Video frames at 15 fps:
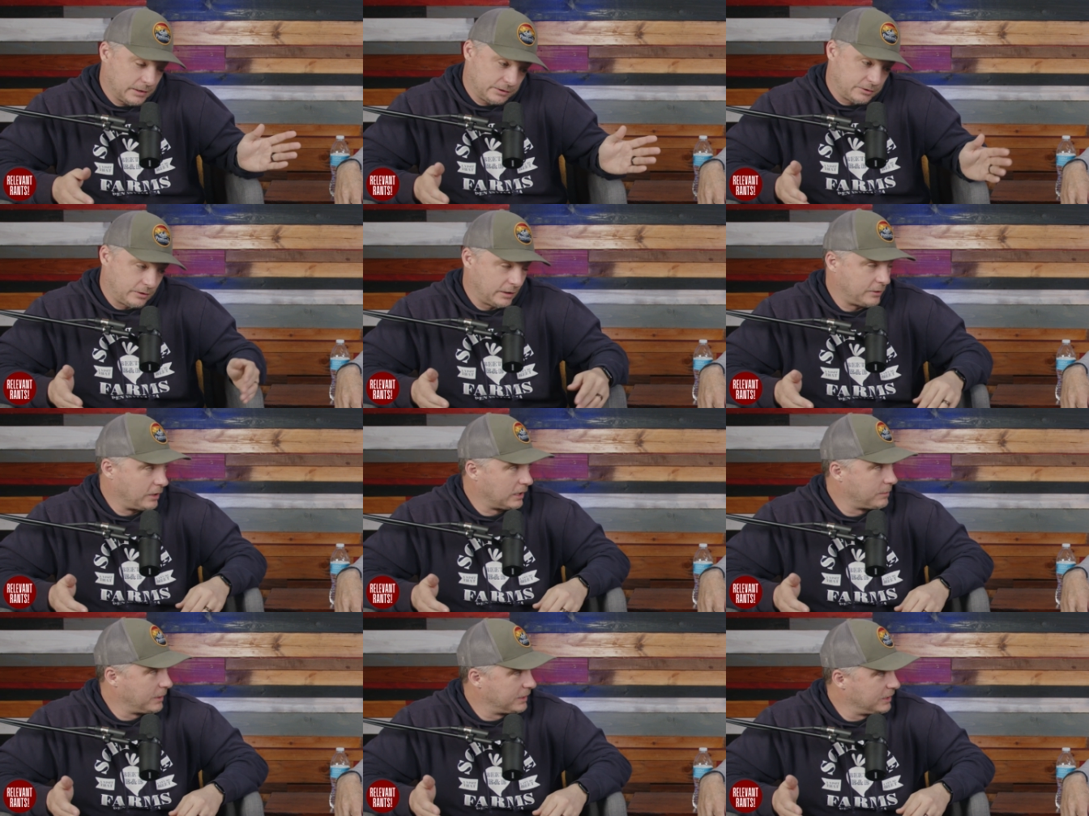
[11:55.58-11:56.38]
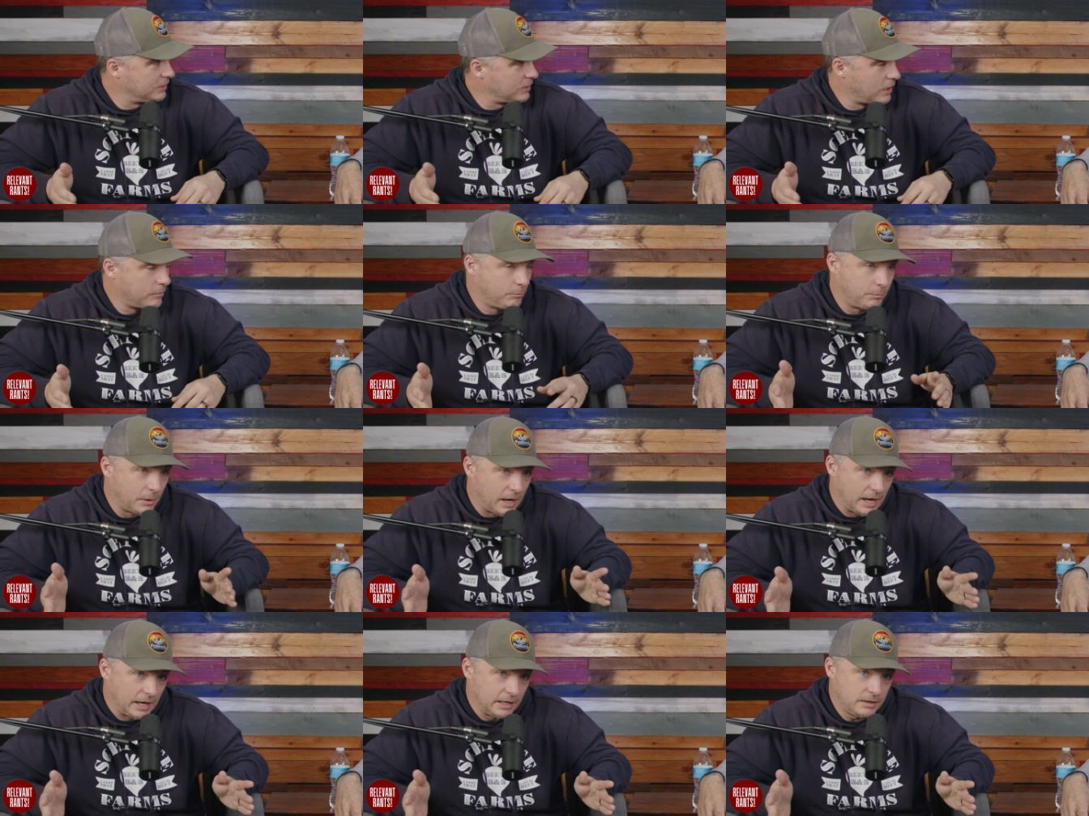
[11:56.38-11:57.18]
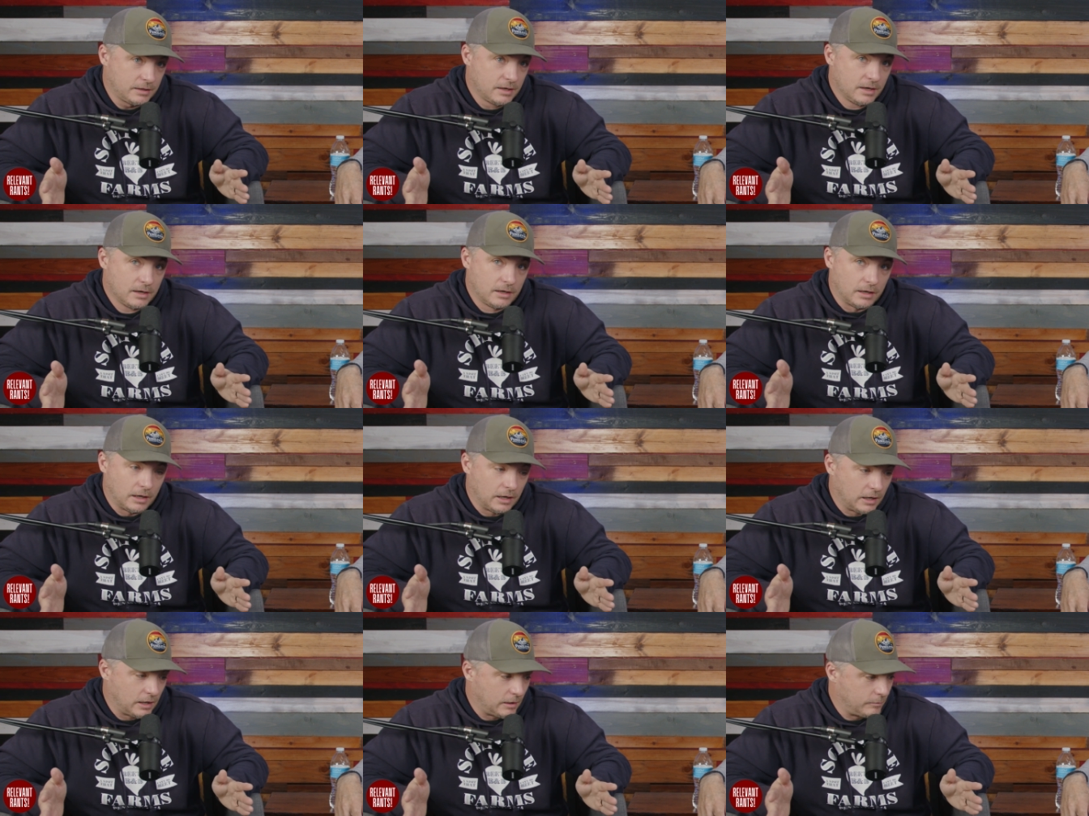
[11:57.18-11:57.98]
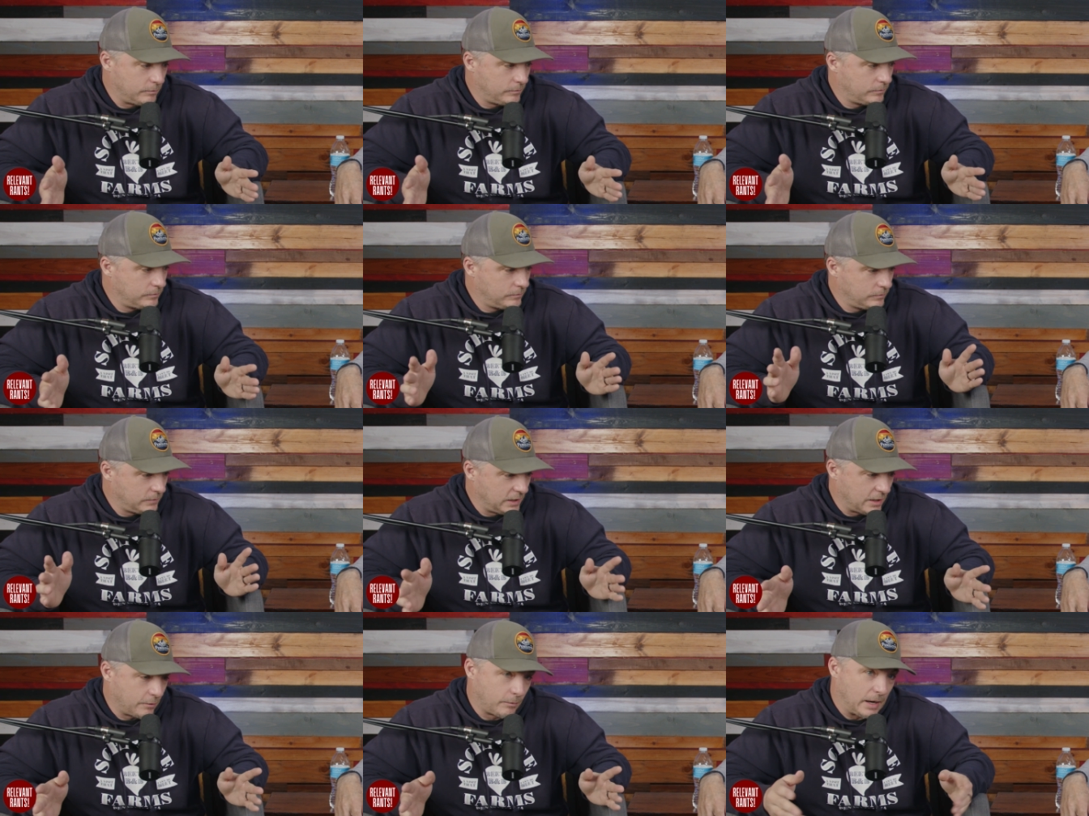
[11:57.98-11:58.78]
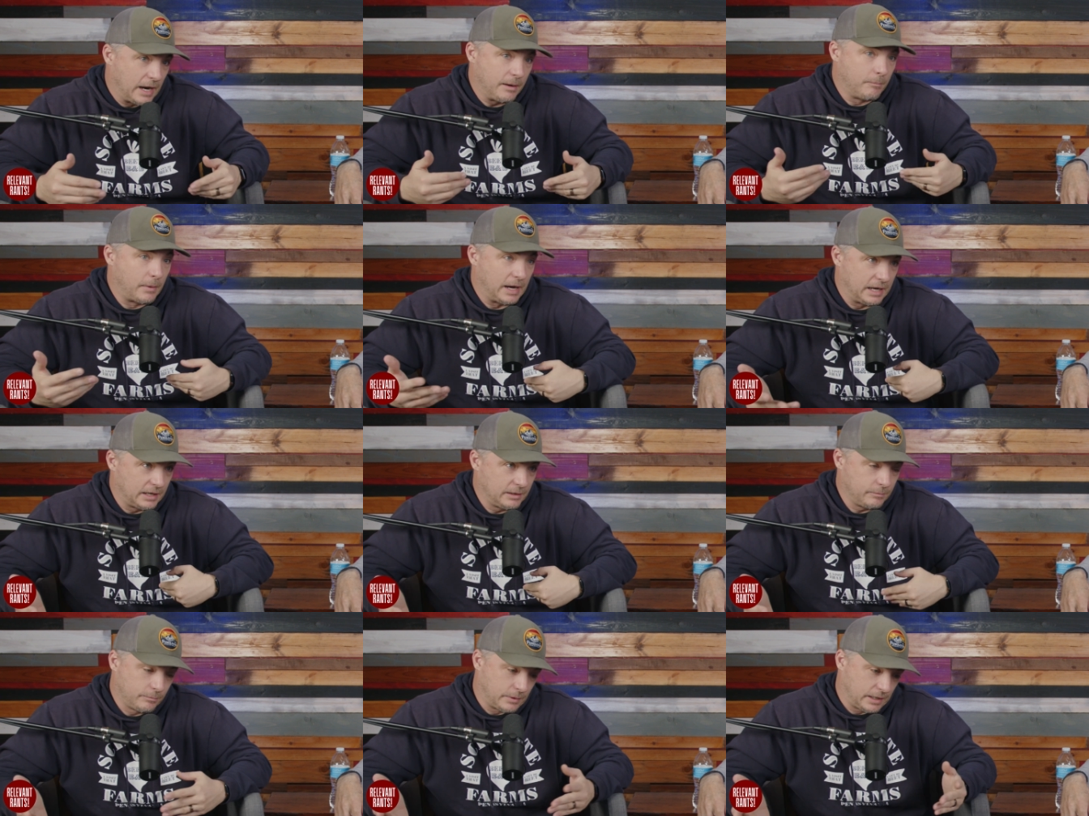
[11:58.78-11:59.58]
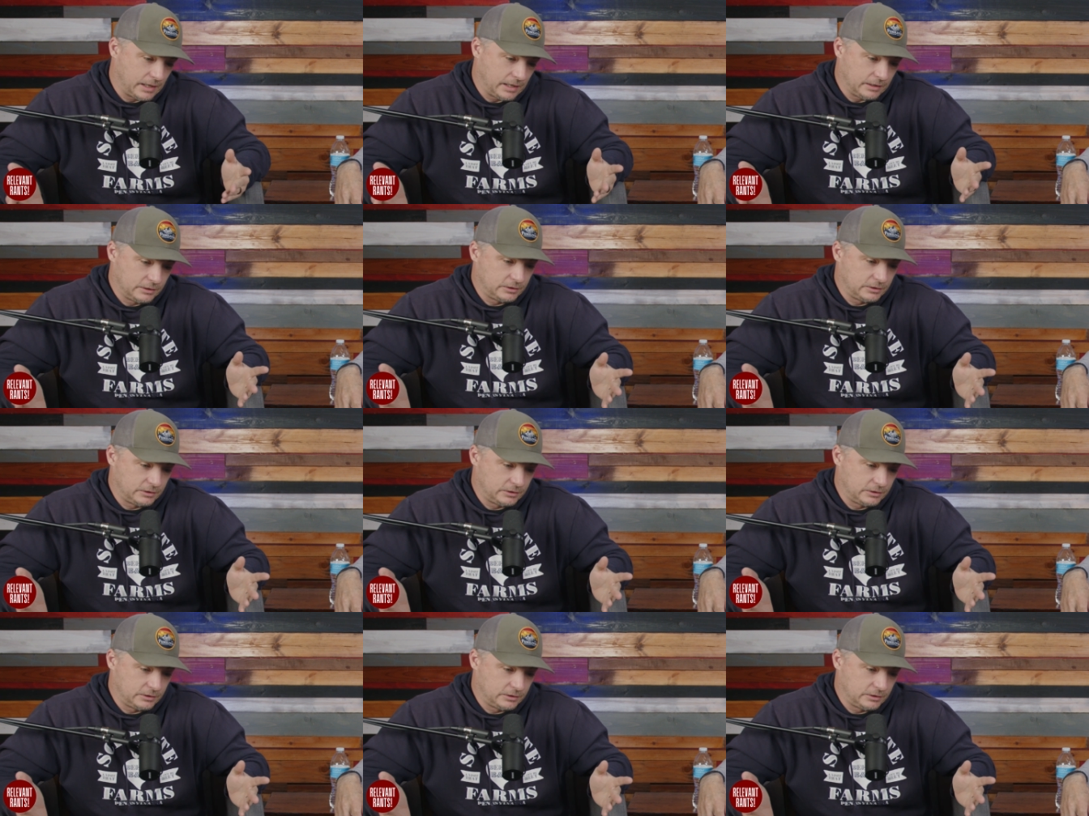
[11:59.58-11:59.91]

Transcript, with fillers: necessarily talked about this, Tom, but you know, my